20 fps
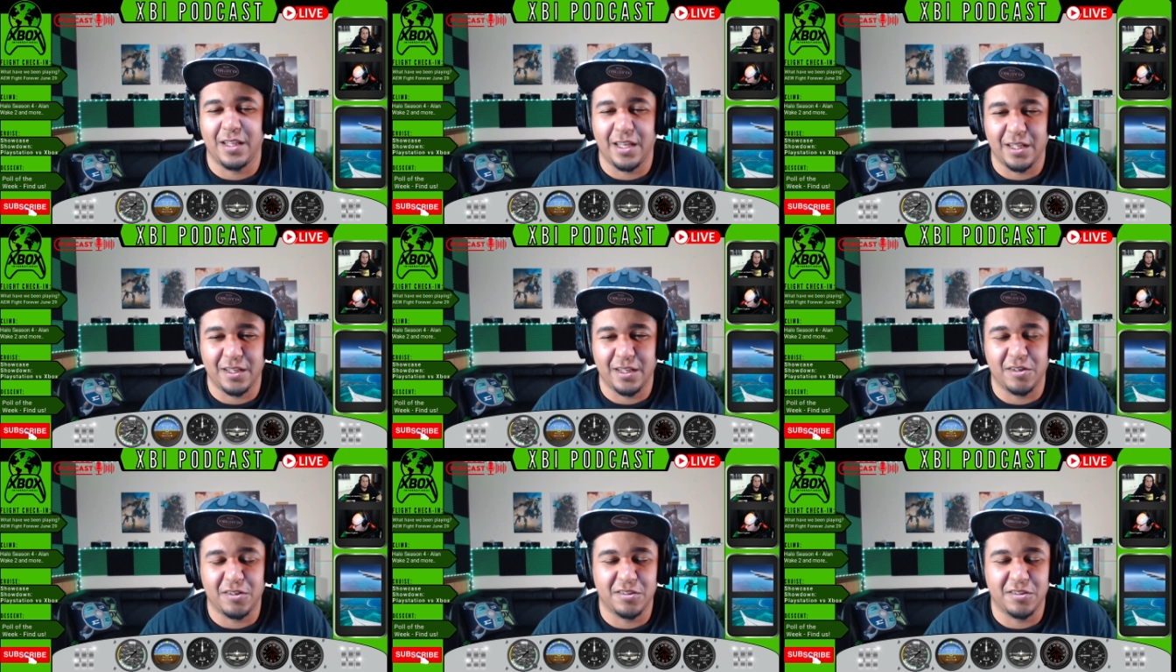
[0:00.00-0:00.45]

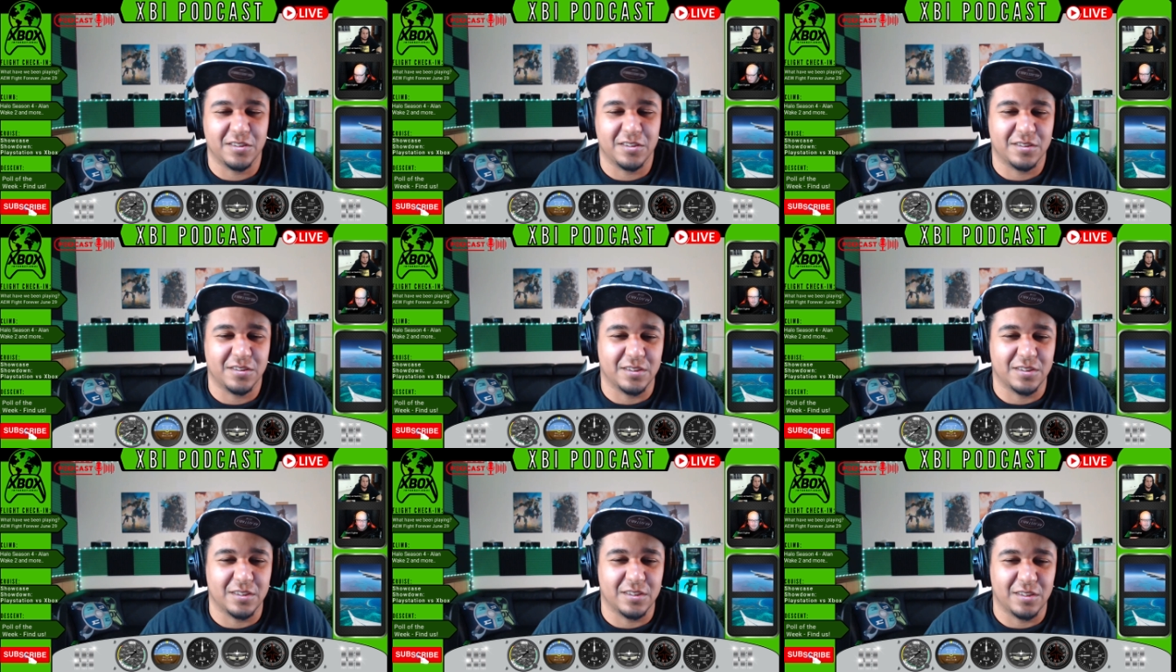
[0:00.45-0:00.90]
Yeah.
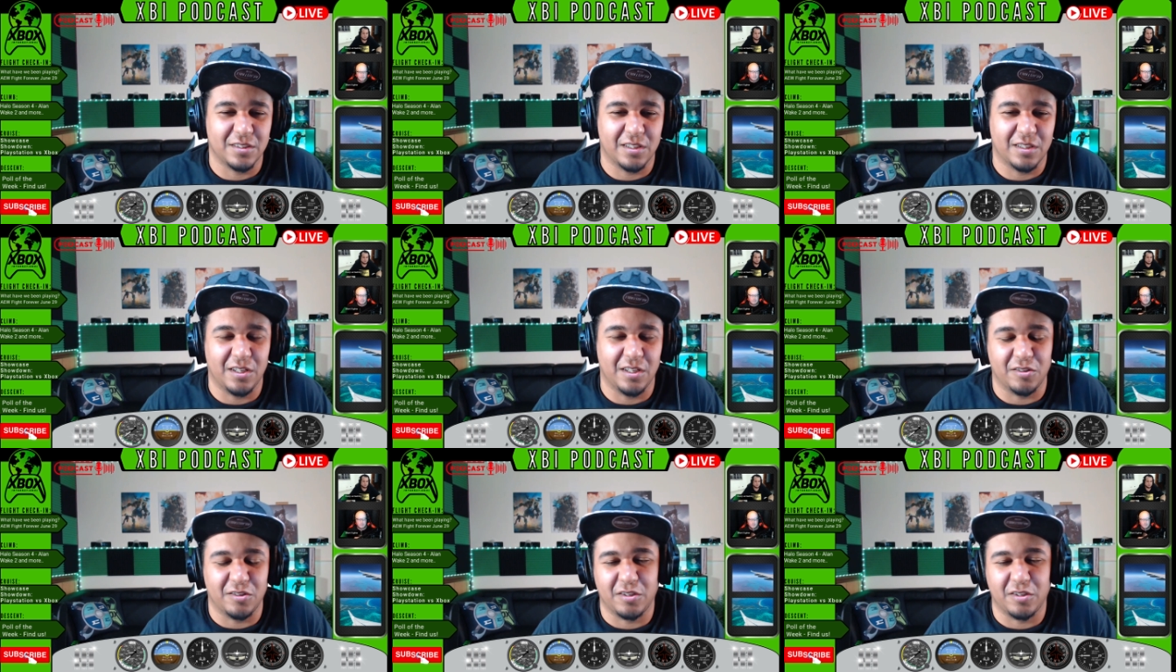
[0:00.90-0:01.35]

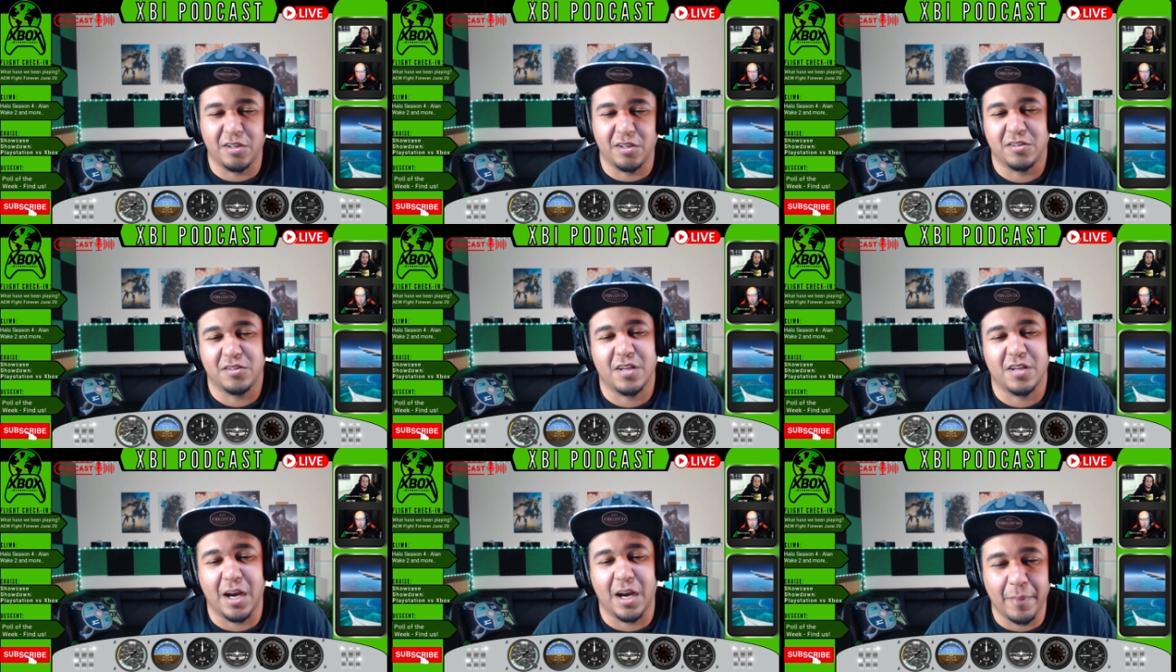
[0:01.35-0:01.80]

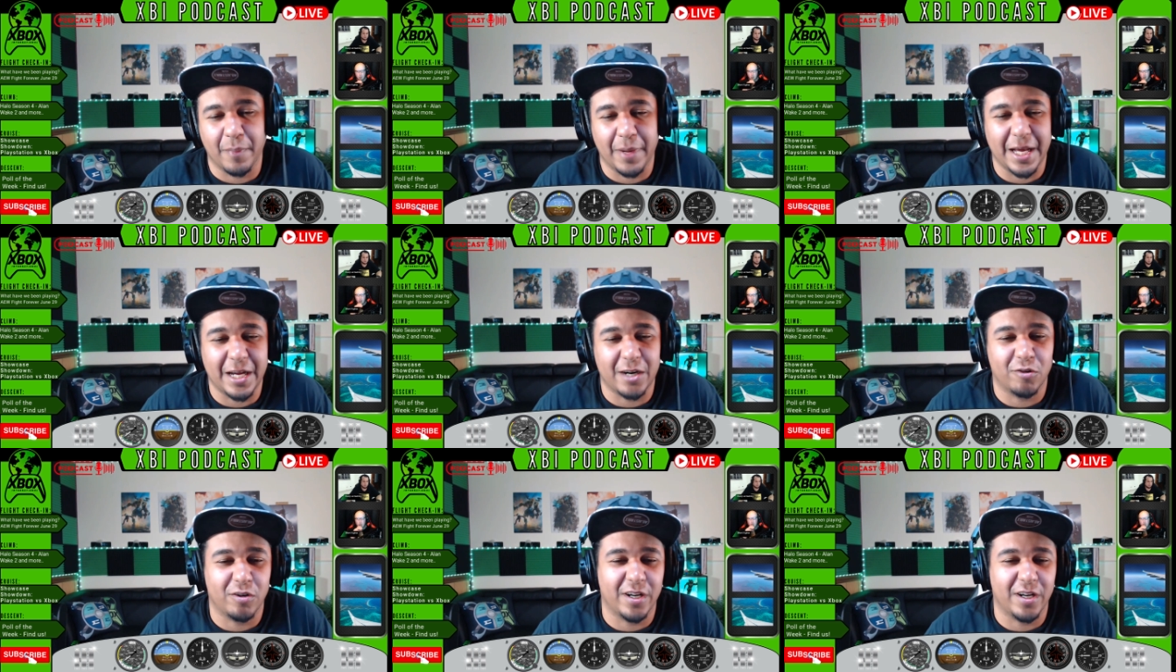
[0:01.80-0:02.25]
And
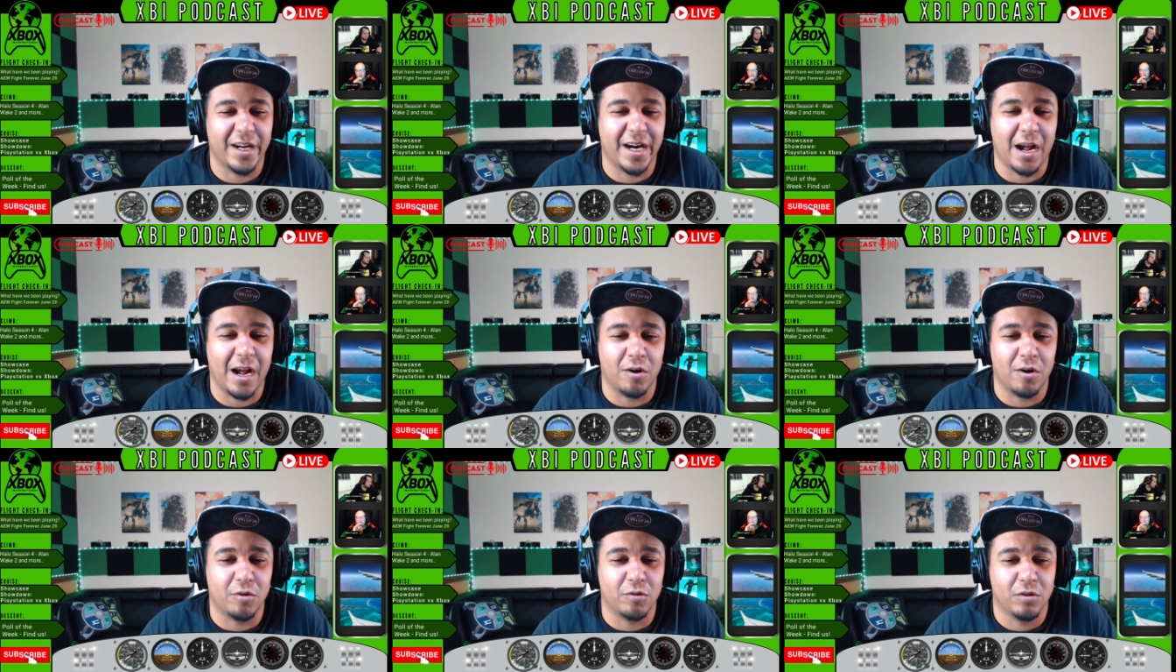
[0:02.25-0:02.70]
then they're
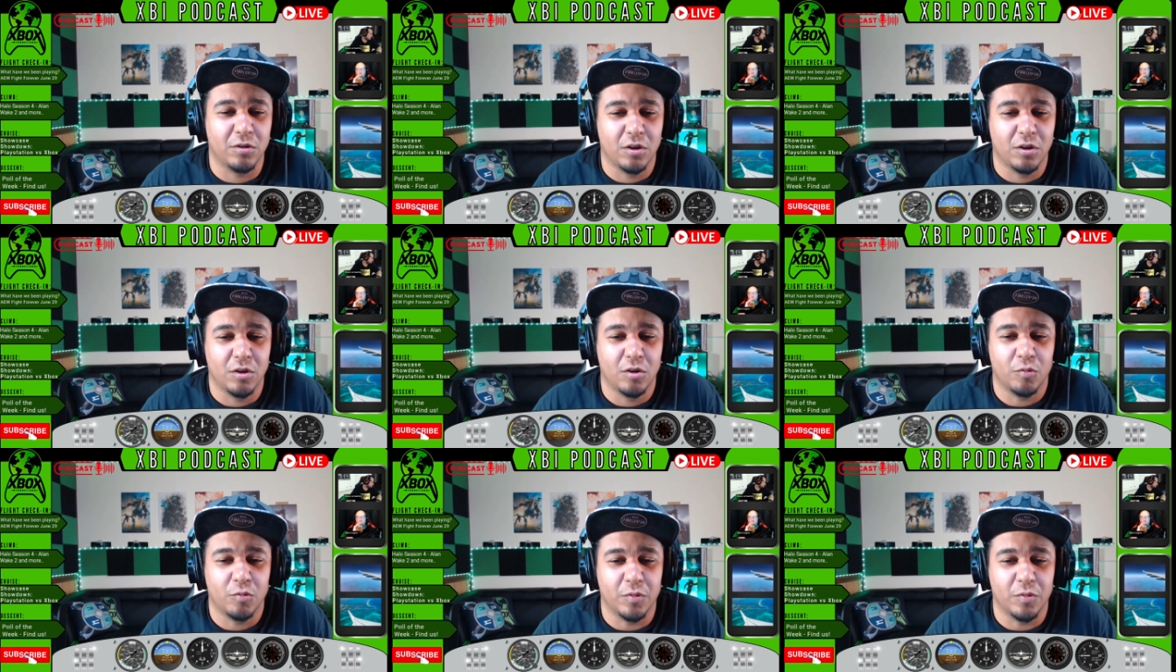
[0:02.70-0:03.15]
just
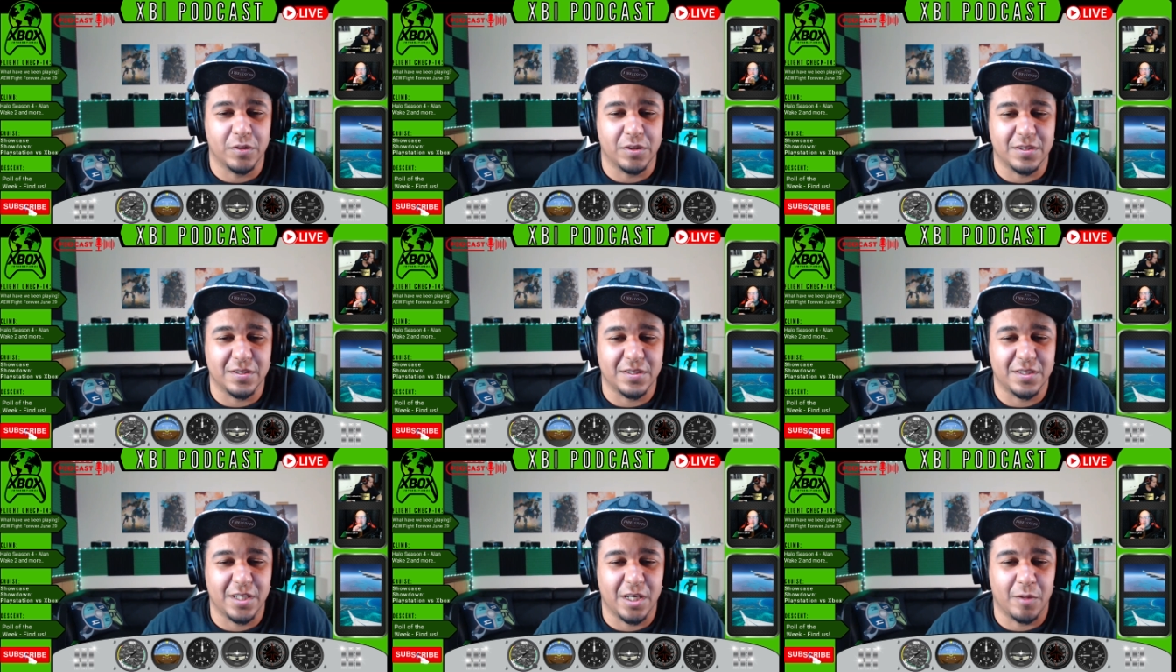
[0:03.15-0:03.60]
going
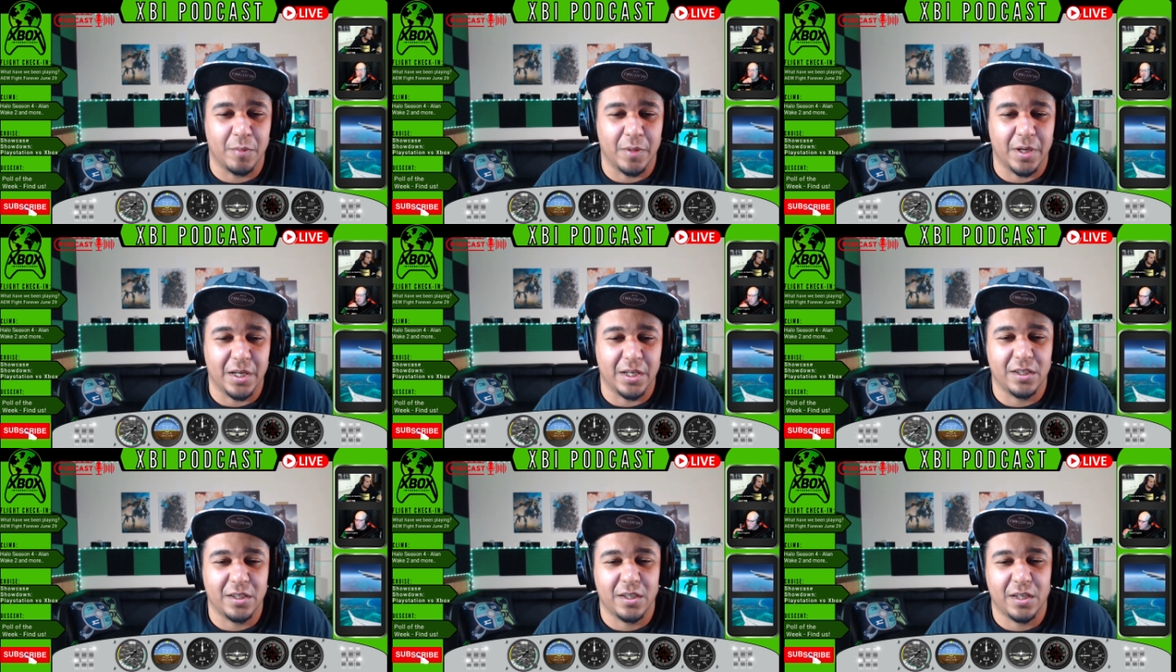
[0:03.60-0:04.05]
to
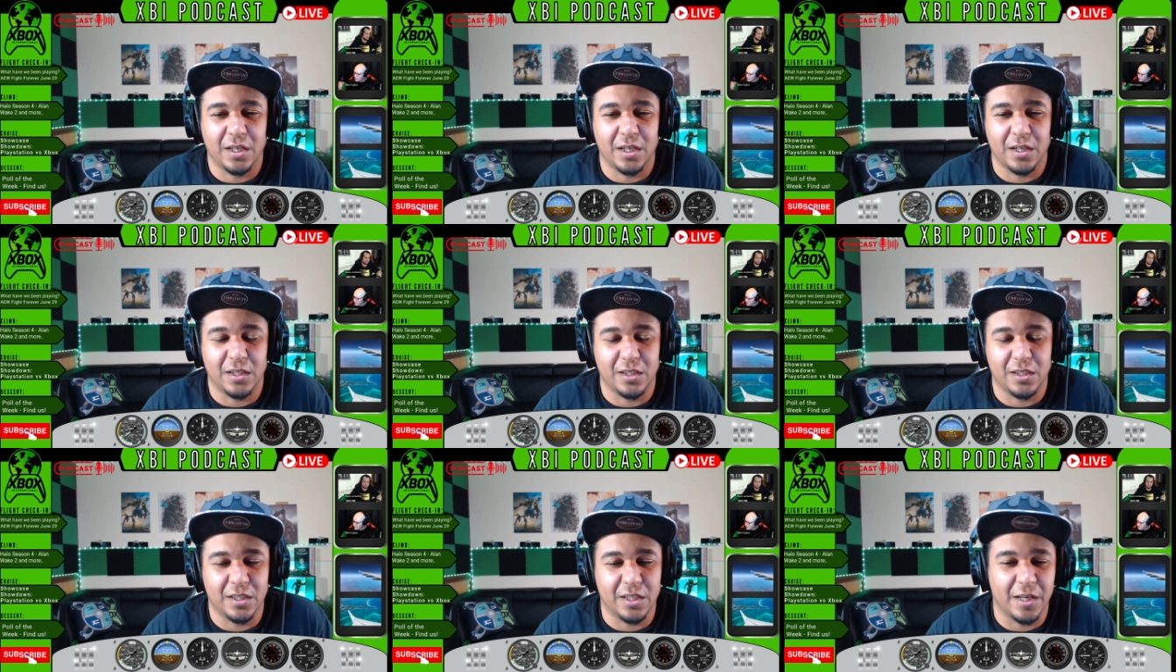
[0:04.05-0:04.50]
battle it
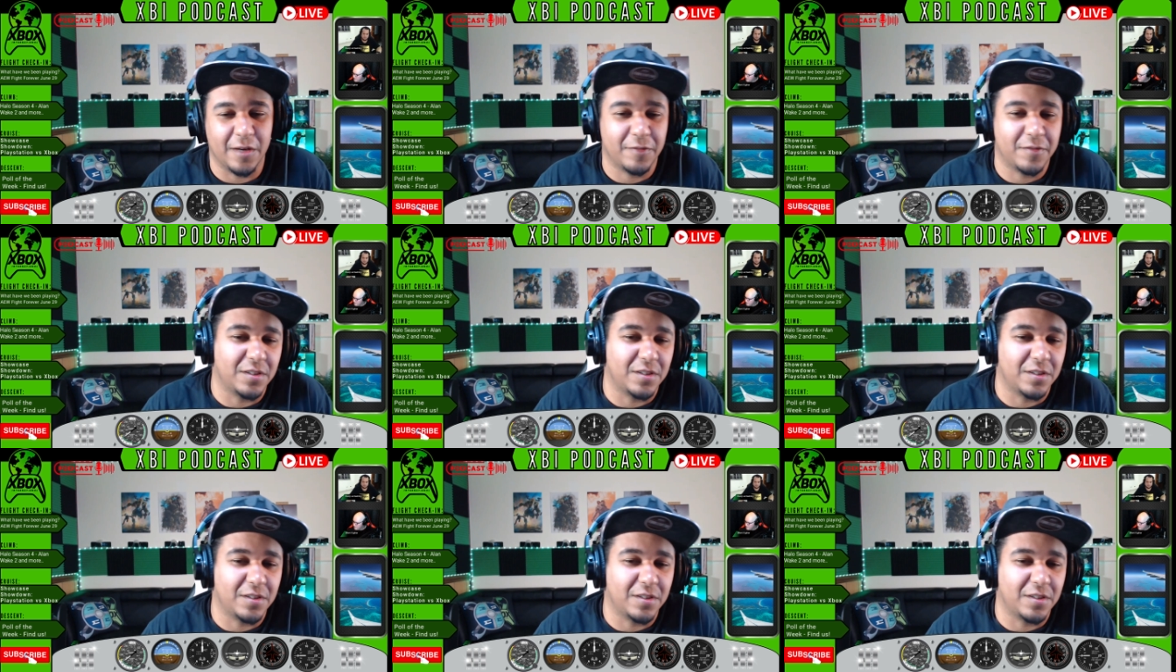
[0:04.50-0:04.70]
out